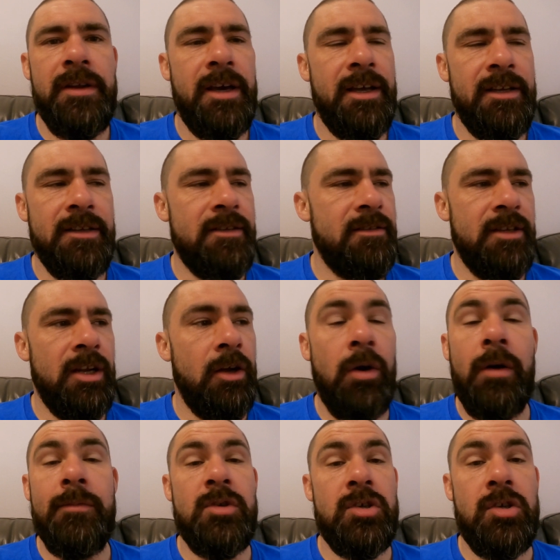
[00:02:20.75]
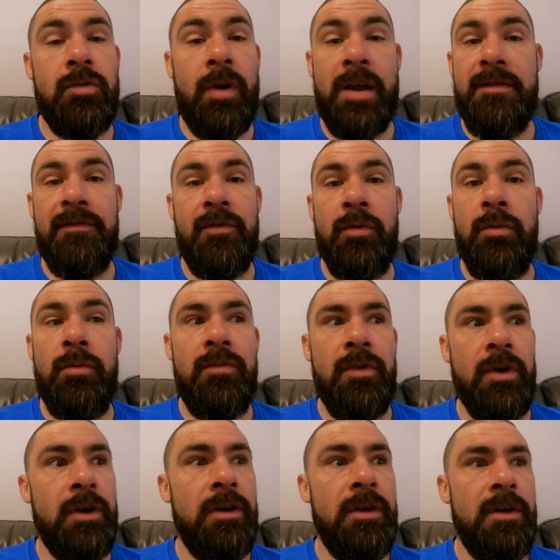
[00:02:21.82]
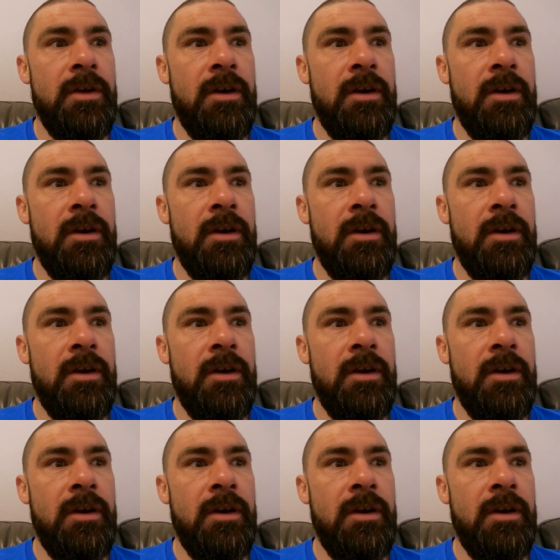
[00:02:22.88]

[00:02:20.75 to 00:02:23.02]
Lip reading: And, you know, I'm just grateful that